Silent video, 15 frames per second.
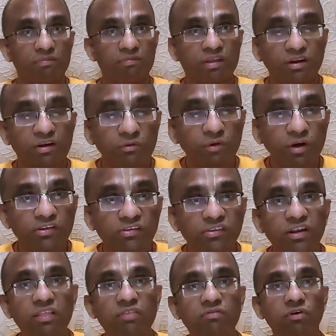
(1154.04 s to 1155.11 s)
the
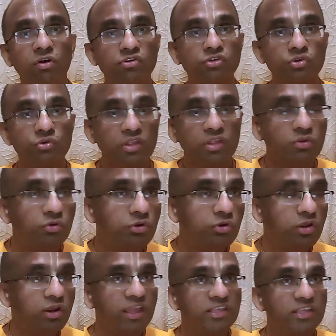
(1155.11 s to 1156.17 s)
reversal in fortune that
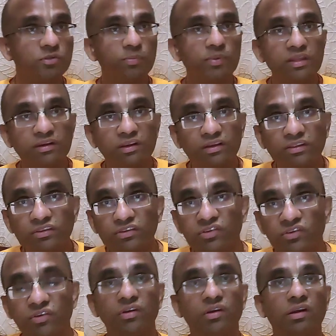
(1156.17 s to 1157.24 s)
Duryodhana
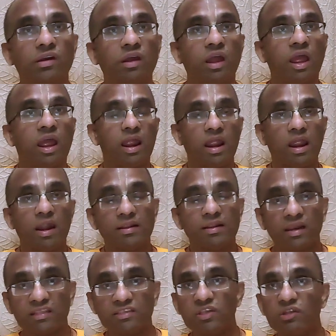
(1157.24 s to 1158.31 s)
experienced and
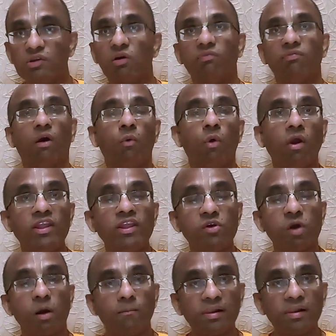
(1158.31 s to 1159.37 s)
the lesson of avoiding
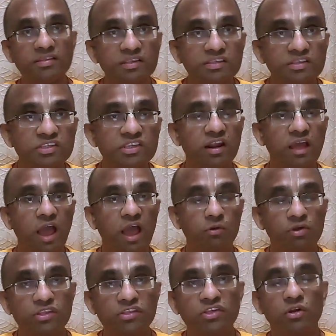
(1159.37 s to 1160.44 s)
complacency and
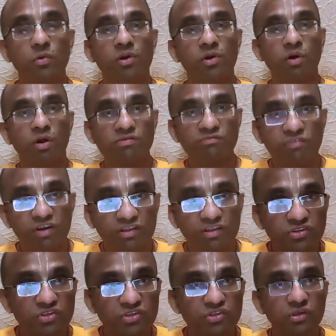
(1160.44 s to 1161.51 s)
arrogance and
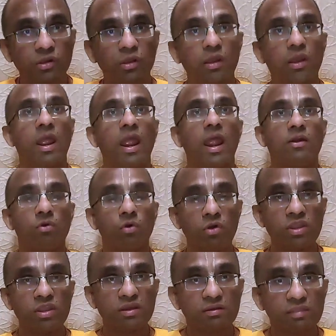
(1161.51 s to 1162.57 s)
overconfidence and
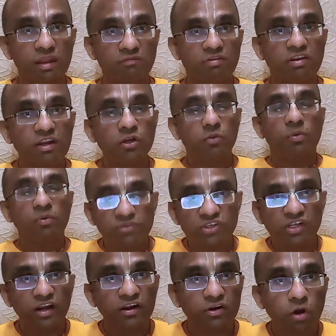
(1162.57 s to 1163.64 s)
knowing that we need to be
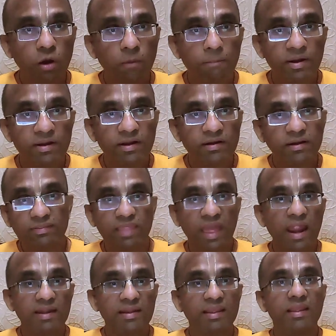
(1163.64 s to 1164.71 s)
vigilant and competent
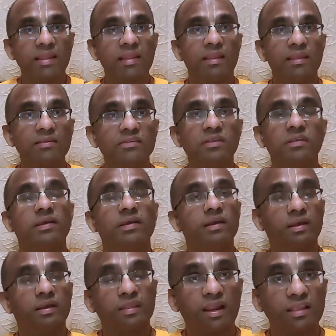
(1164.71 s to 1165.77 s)
that is
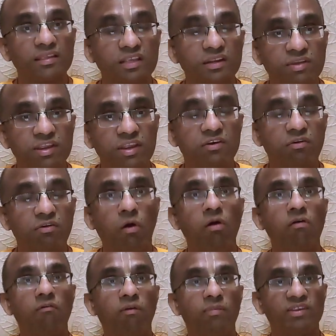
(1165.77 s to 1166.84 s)
the lesson we can
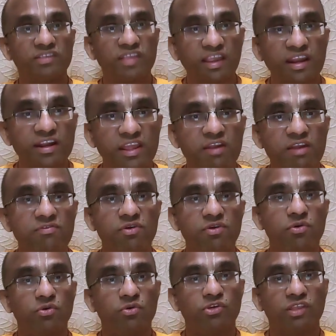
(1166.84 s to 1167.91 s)
draw from the second day of the
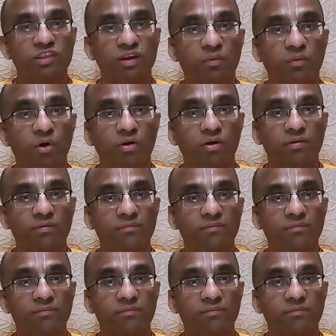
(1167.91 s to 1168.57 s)
kurukshetra war